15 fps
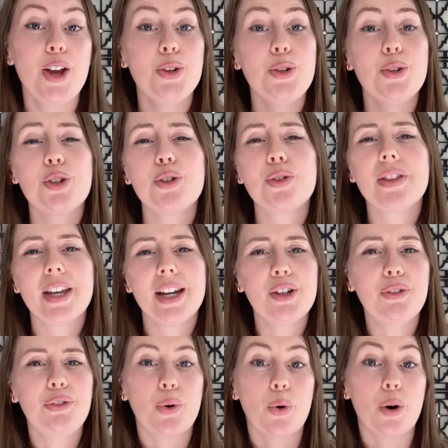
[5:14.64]
You should
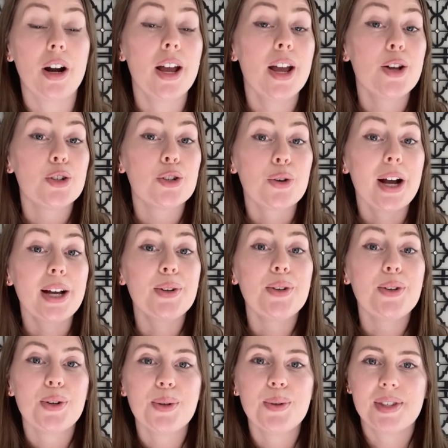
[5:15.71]
therefore try
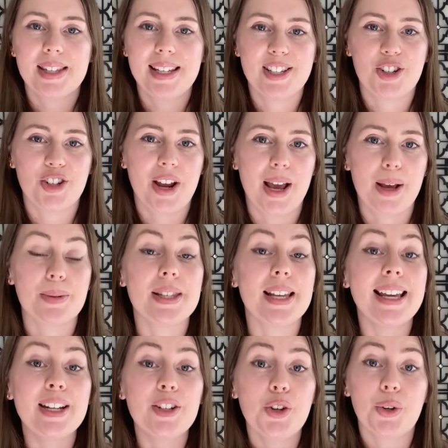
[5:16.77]
to use these shapes
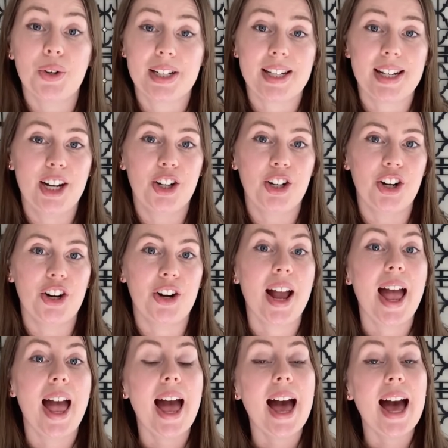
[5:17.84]
in your interior,
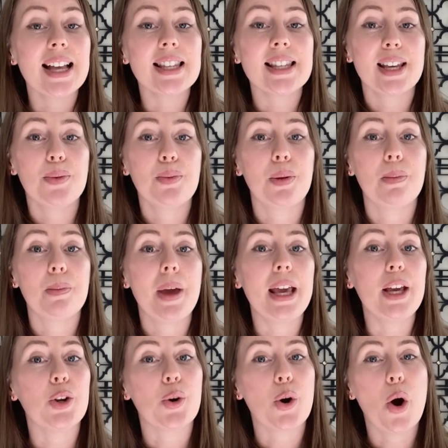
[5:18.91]
as they will
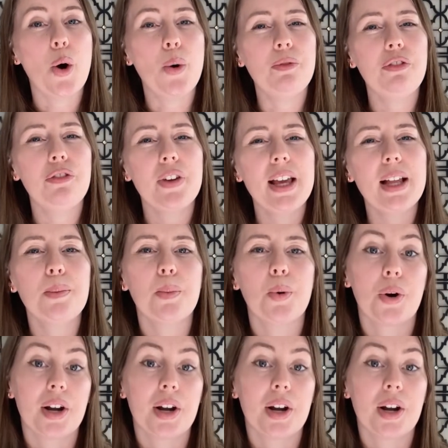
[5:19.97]
make your home feel more